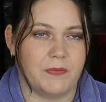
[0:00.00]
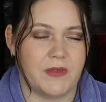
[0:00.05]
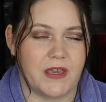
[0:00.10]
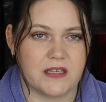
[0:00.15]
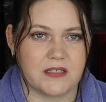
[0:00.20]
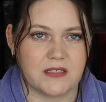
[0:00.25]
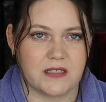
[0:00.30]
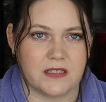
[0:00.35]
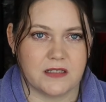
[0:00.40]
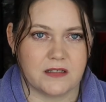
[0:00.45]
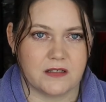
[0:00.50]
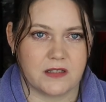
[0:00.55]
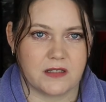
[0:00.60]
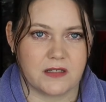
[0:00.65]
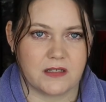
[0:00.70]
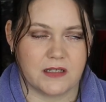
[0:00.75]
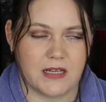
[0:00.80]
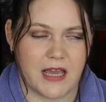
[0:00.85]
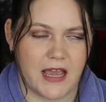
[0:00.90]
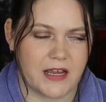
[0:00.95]

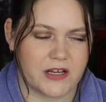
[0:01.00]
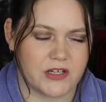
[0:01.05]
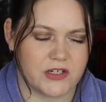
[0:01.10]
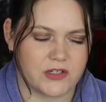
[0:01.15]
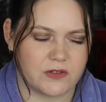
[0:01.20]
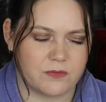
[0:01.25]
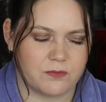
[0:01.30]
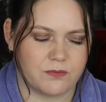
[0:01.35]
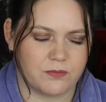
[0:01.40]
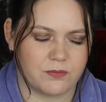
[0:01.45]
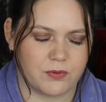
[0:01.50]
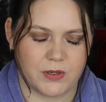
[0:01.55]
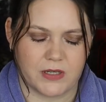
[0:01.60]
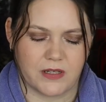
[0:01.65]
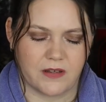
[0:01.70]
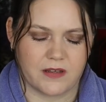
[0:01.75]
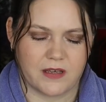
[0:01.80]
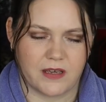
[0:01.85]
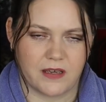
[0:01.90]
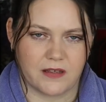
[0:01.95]
Essence Lash
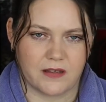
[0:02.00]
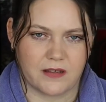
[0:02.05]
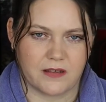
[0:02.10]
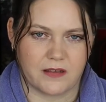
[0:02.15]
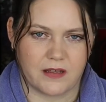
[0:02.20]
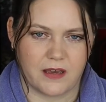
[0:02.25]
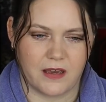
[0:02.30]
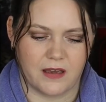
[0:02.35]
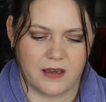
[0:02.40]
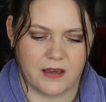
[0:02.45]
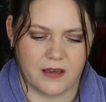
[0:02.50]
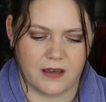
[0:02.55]
Princess